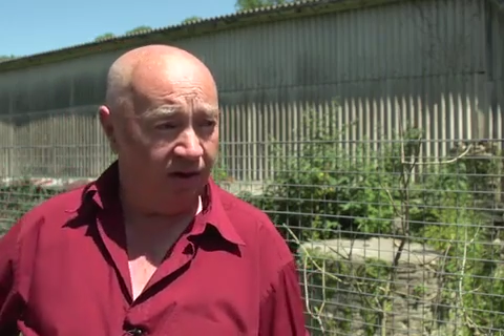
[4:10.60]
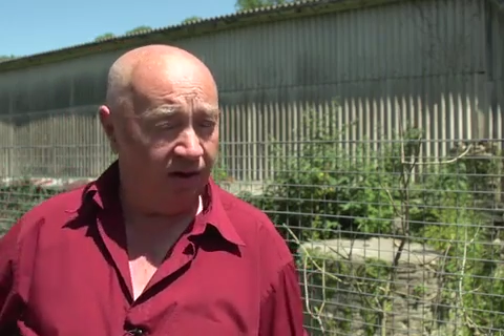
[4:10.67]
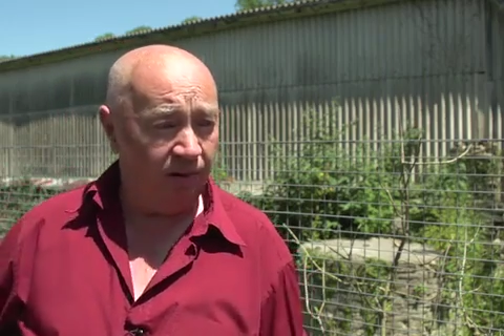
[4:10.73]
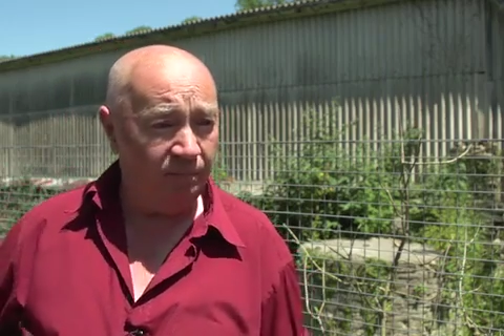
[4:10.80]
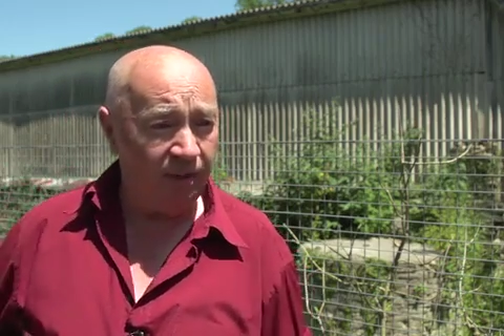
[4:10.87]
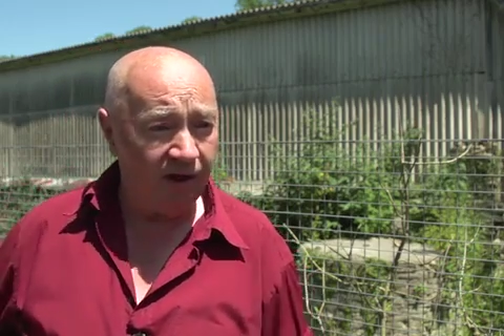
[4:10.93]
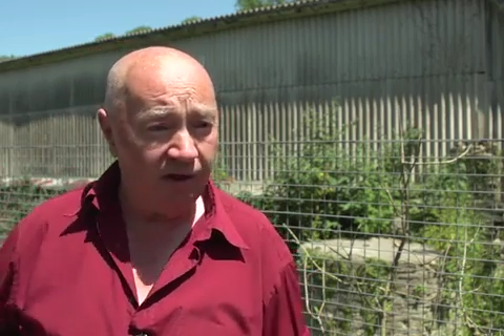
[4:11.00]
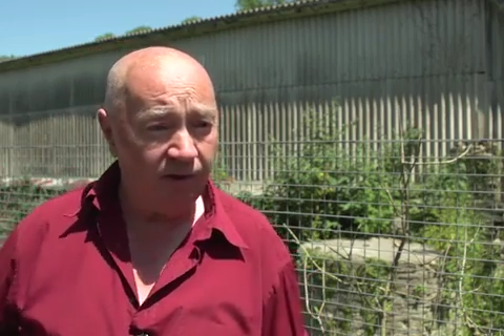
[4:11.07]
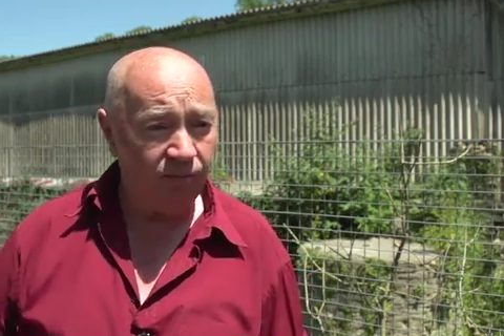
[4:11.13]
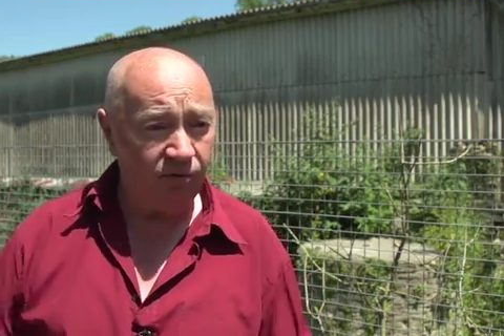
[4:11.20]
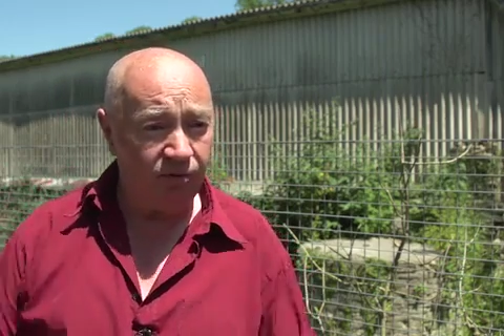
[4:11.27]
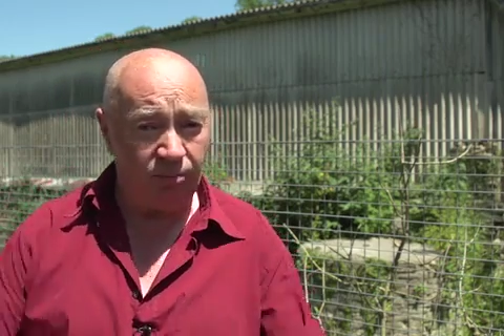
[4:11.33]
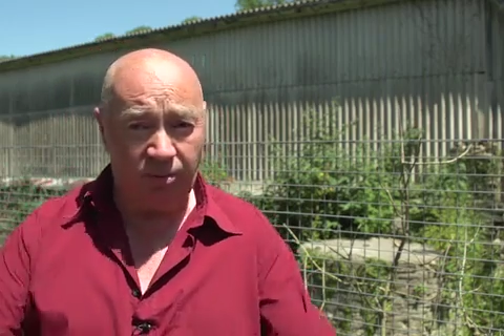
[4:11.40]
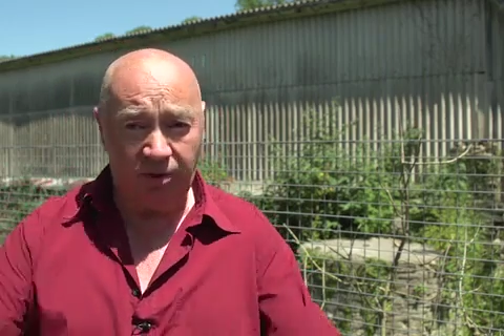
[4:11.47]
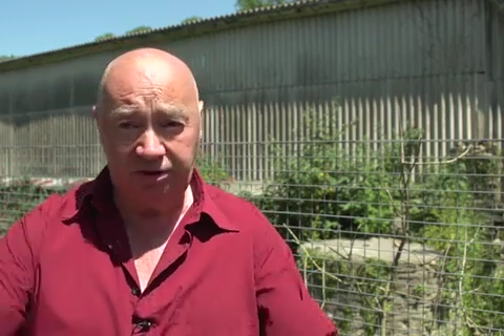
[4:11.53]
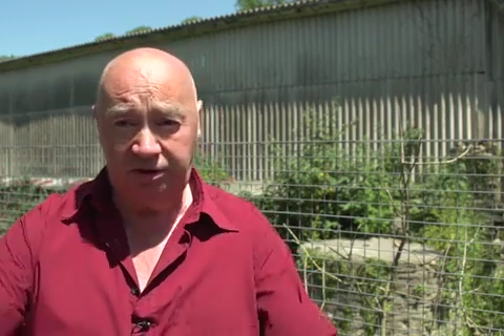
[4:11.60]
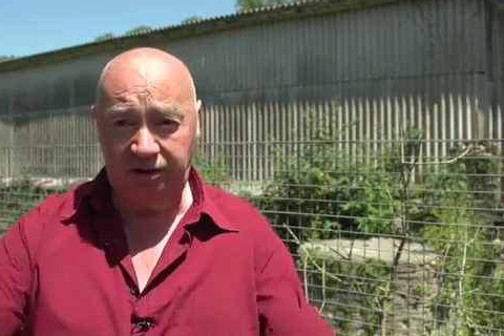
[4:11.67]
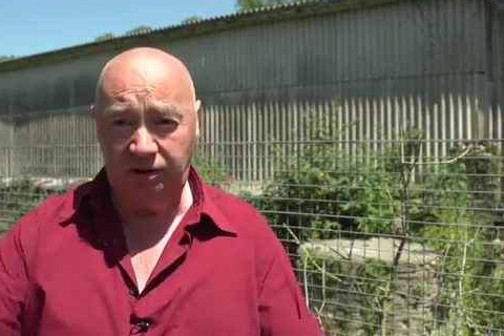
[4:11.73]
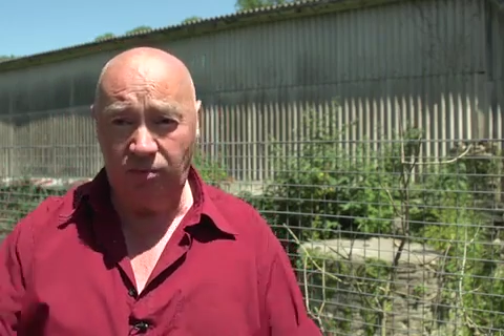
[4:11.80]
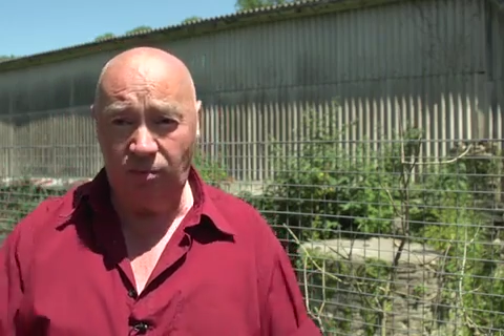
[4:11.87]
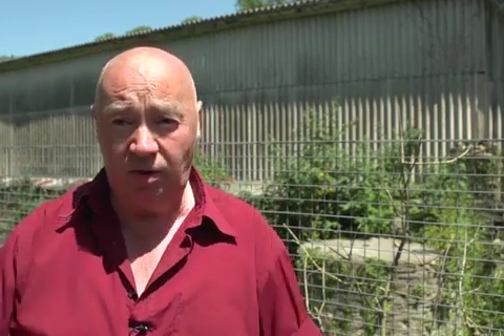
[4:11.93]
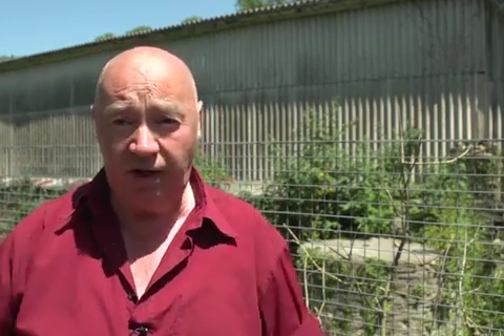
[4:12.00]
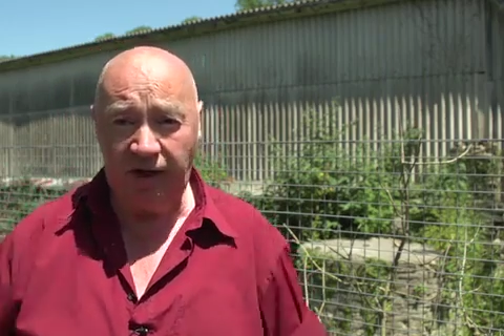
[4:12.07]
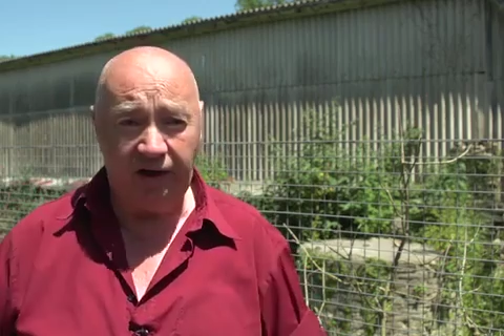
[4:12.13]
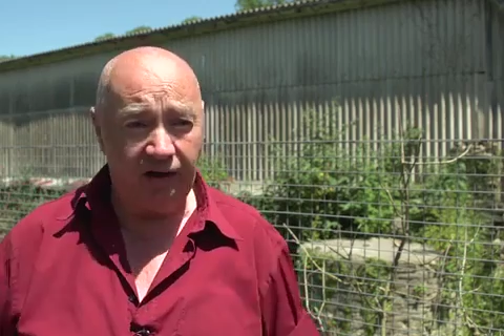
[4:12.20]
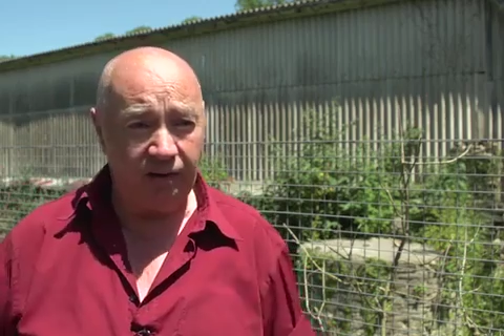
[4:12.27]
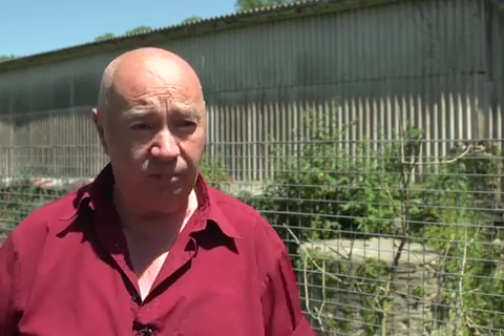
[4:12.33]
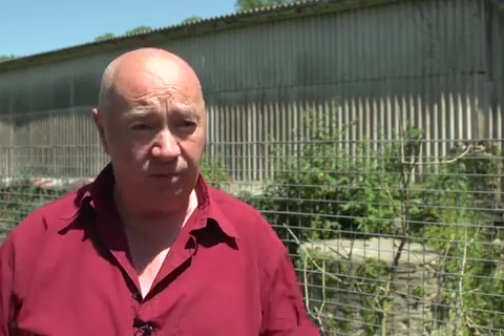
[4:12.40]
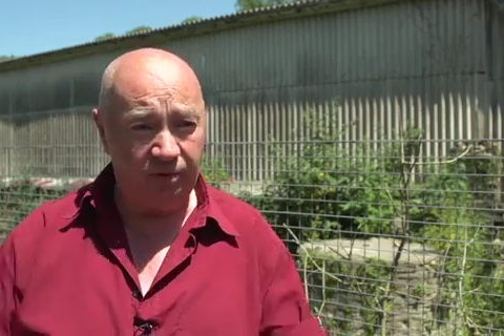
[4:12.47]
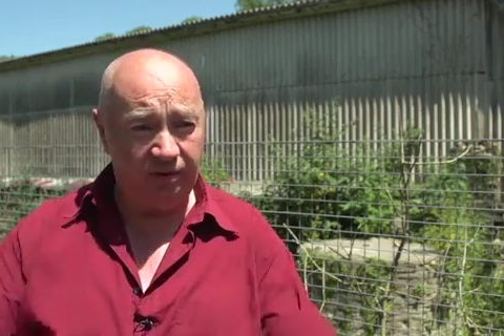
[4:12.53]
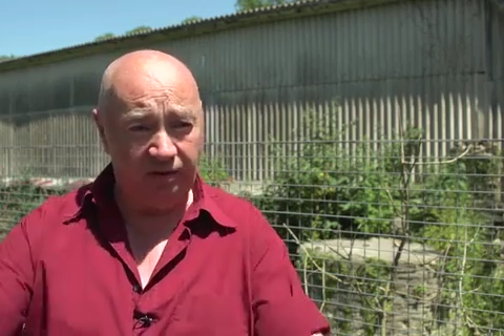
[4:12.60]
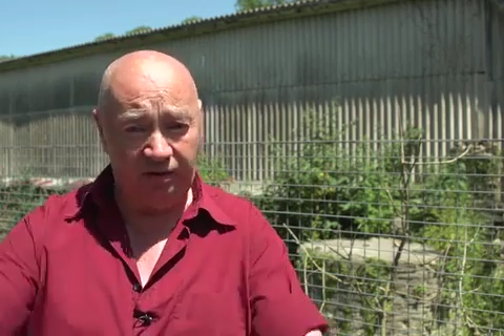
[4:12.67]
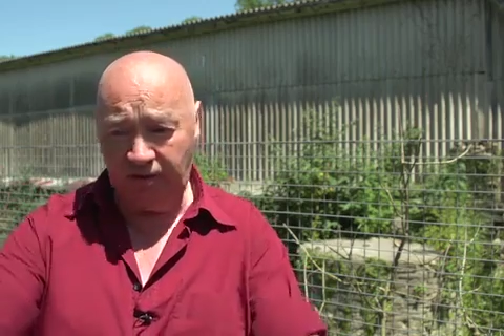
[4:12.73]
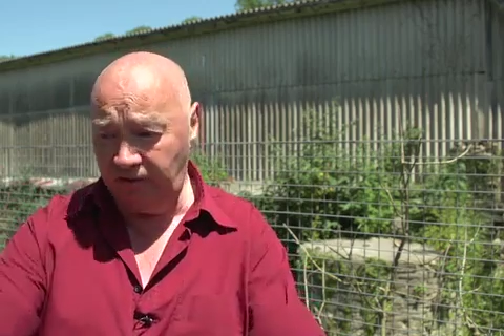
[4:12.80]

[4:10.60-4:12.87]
a man would push it away and put it